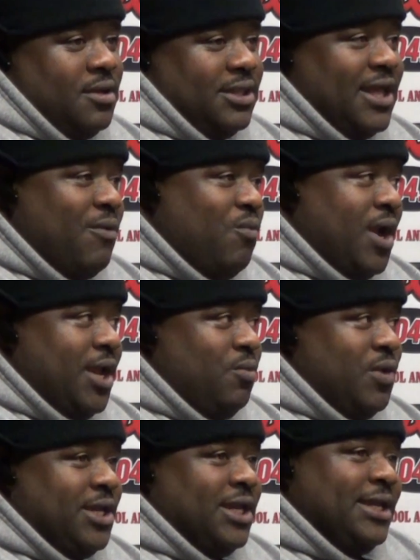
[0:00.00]
That way
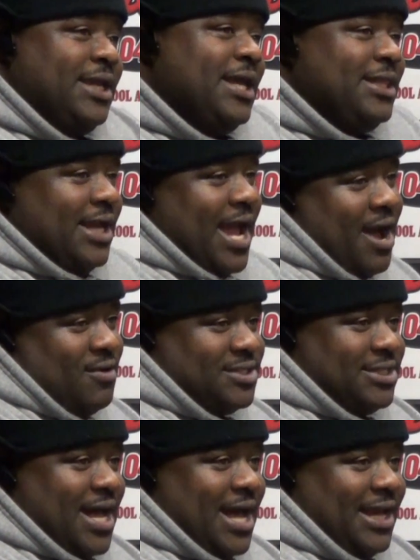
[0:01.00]
we can get the
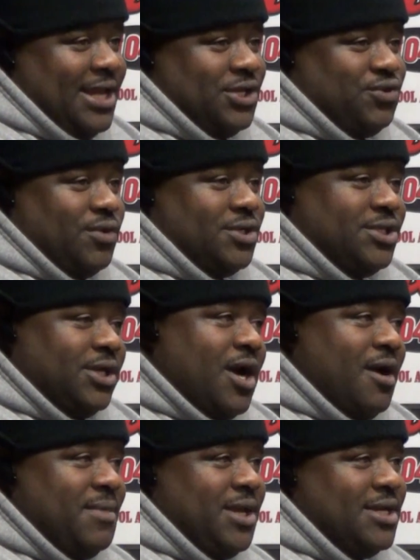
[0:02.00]
outside interest to
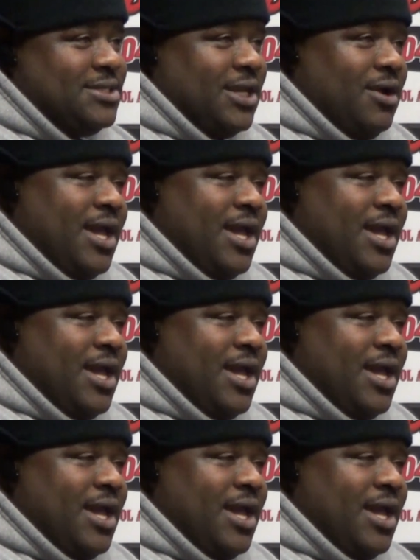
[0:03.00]
come here and say,